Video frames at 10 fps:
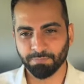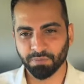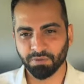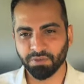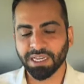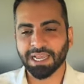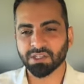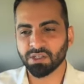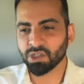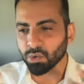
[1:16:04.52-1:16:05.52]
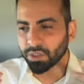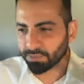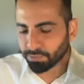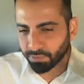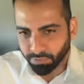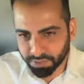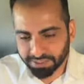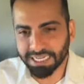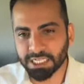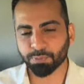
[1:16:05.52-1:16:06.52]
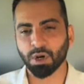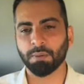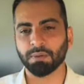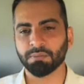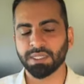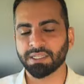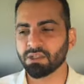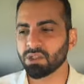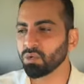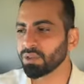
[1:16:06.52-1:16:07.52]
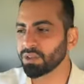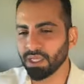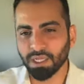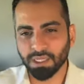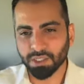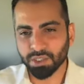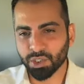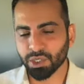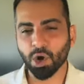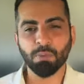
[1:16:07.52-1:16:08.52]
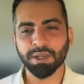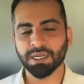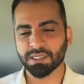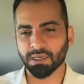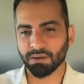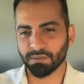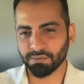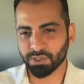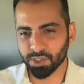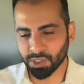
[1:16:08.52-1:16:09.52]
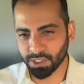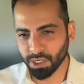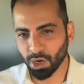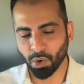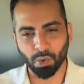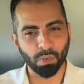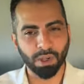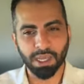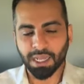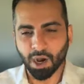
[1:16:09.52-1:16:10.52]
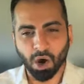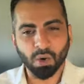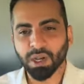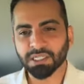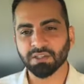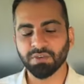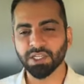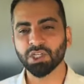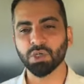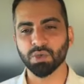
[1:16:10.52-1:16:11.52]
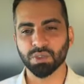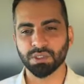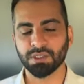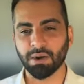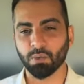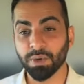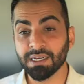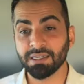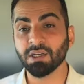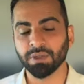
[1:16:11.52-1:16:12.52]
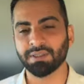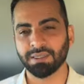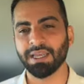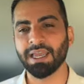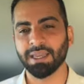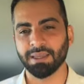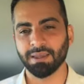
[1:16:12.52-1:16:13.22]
Fiqh has to do with today's problems, has to do with genomics and, you know, all kinds of issues that we deal with today.